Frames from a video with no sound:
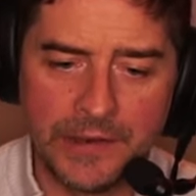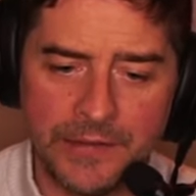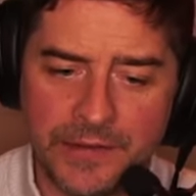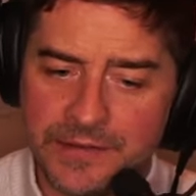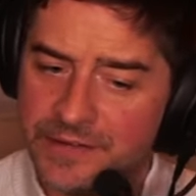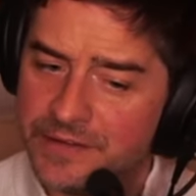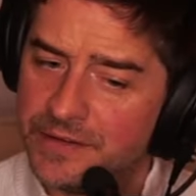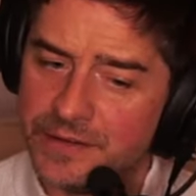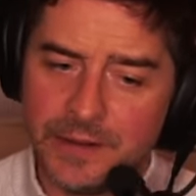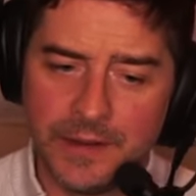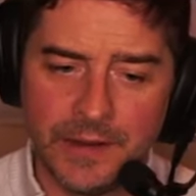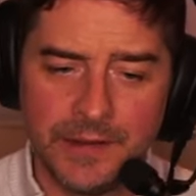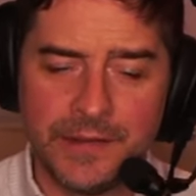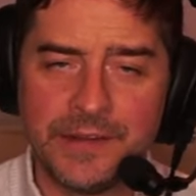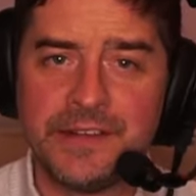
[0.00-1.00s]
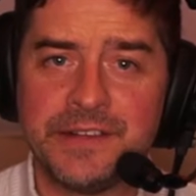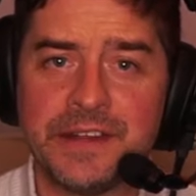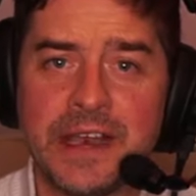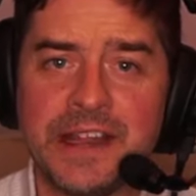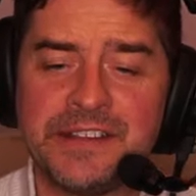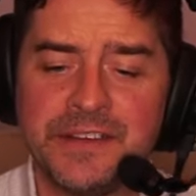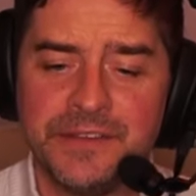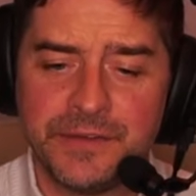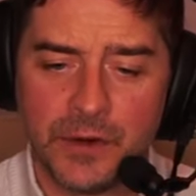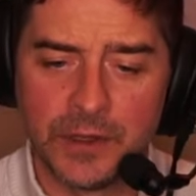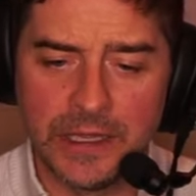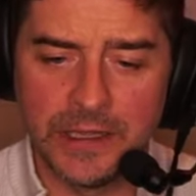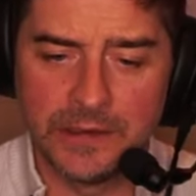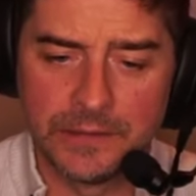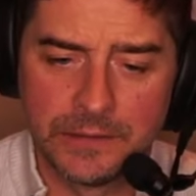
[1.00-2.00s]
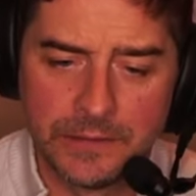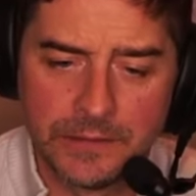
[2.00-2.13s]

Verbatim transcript: this is a lesson for you. Oh,